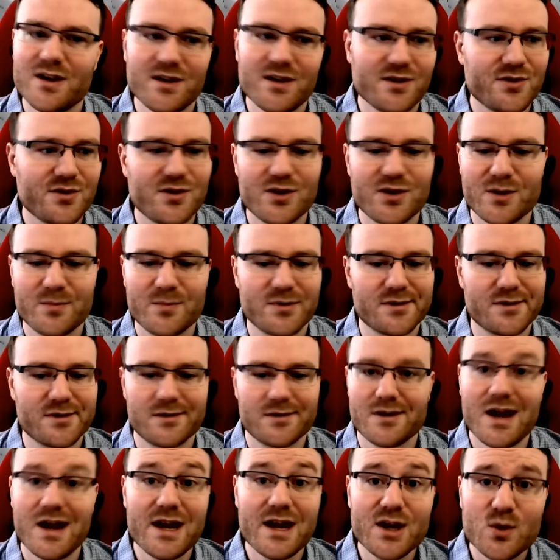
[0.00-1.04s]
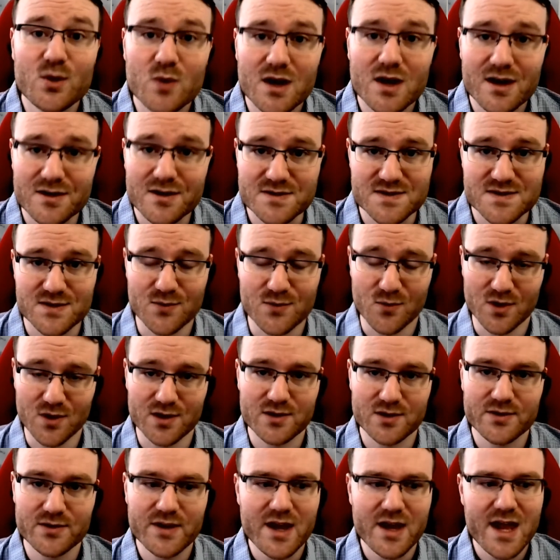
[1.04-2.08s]
or Europe, or anywhere else in the
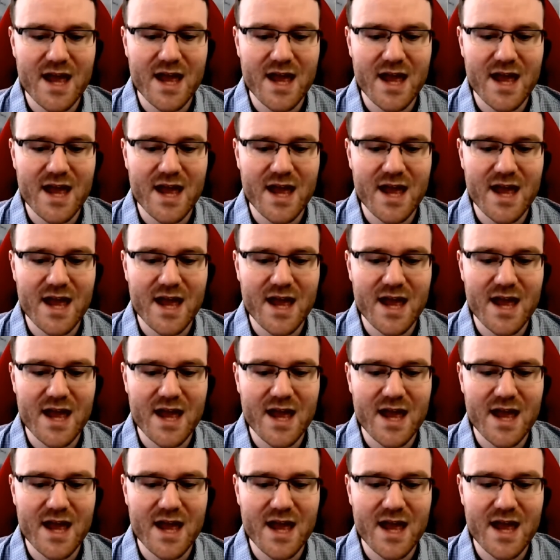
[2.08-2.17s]
world.